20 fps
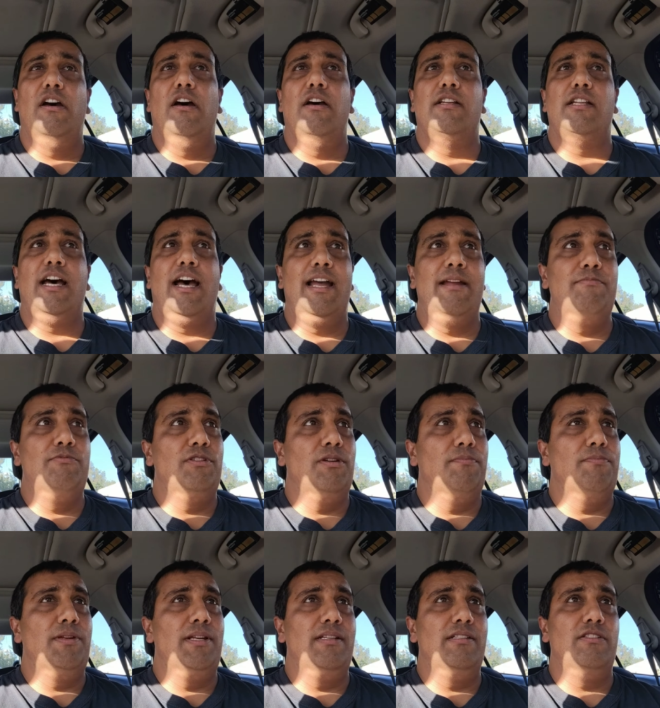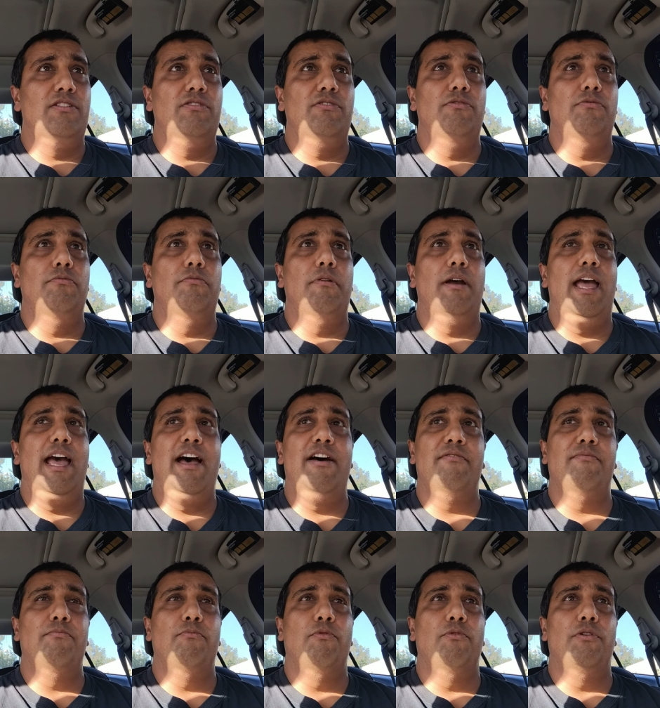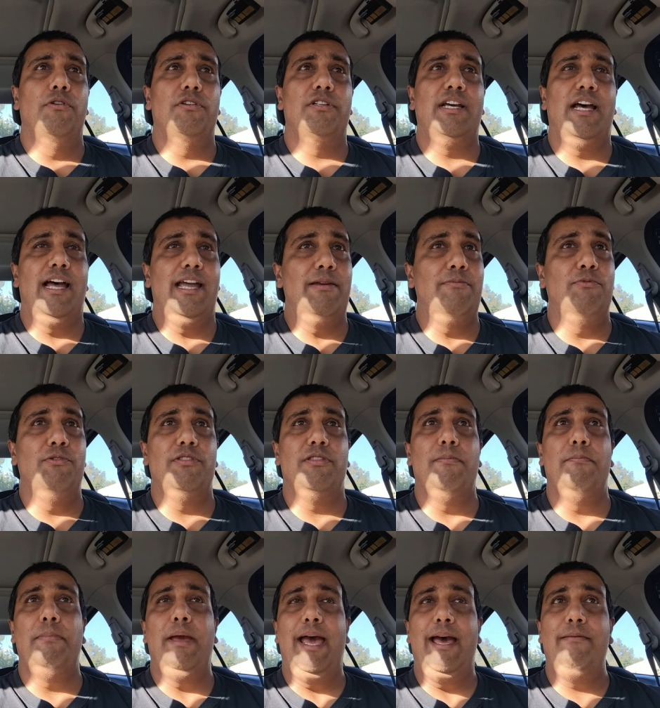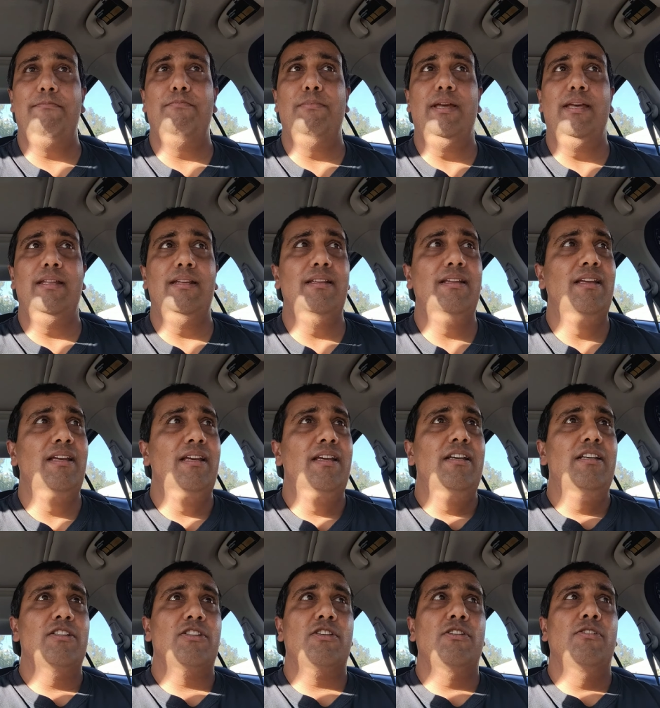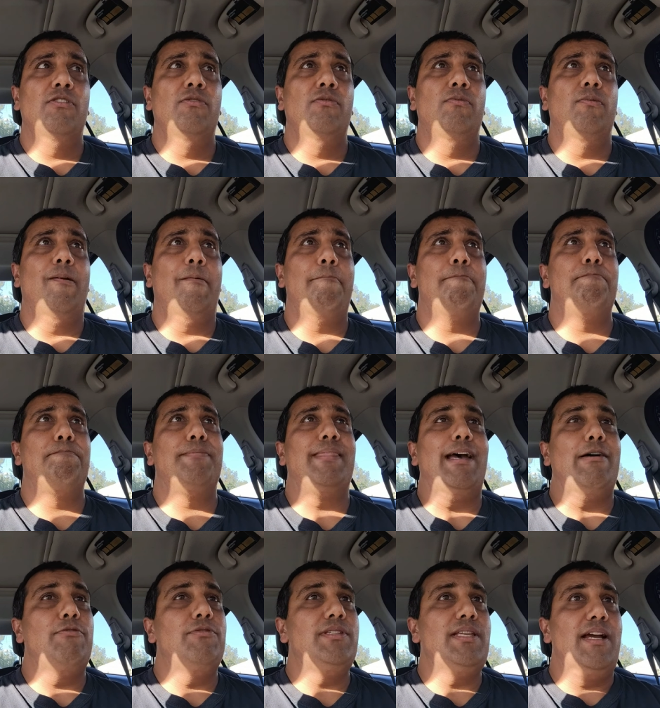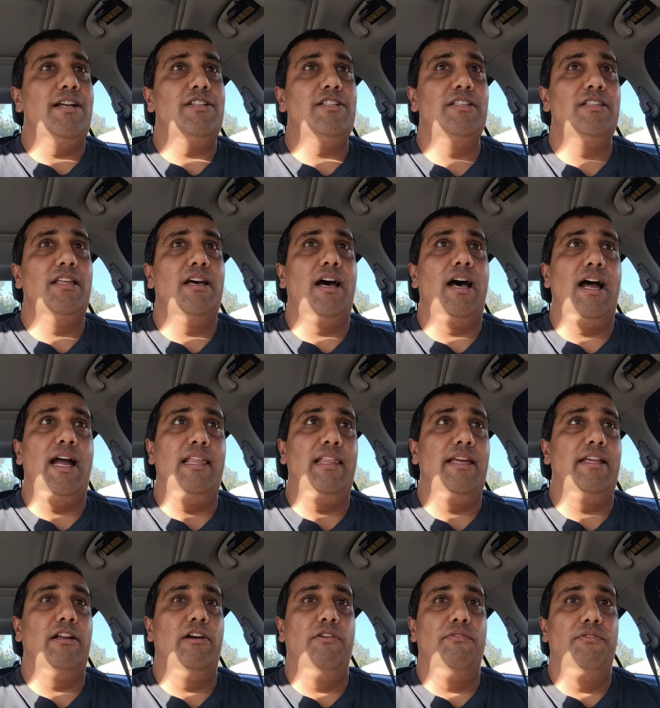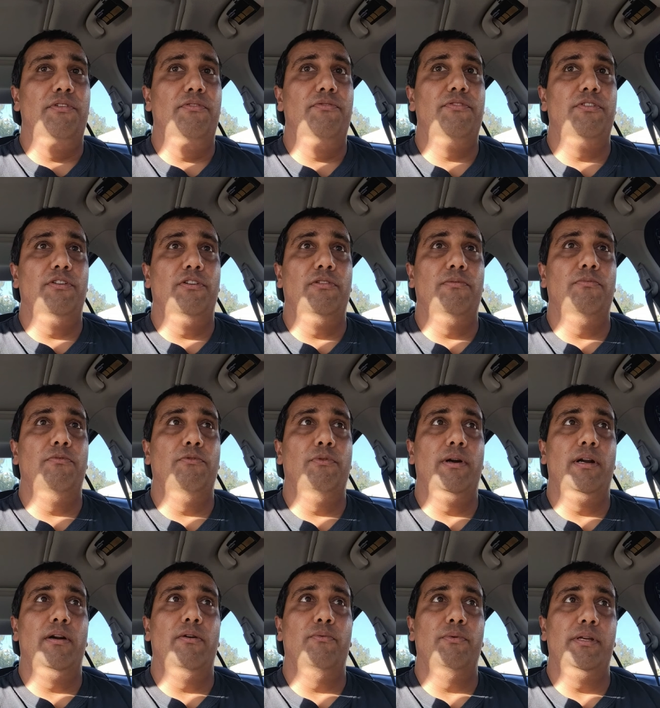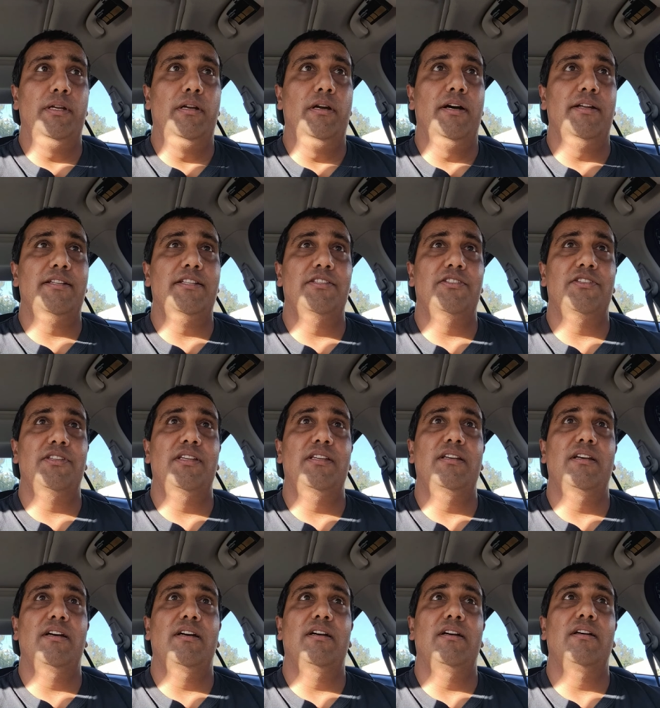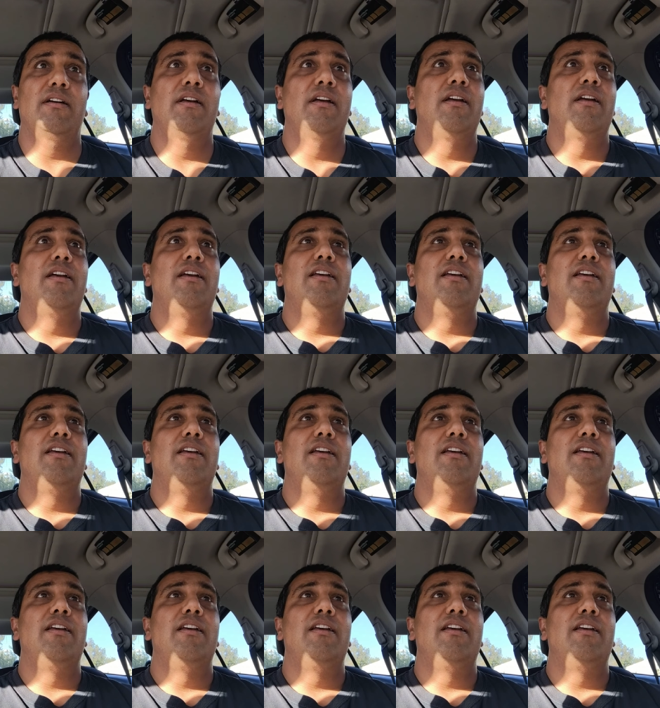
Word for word: Uh, time jumping to have more time with the Batman. So that was actually the highlight of the film where we got to see a uh,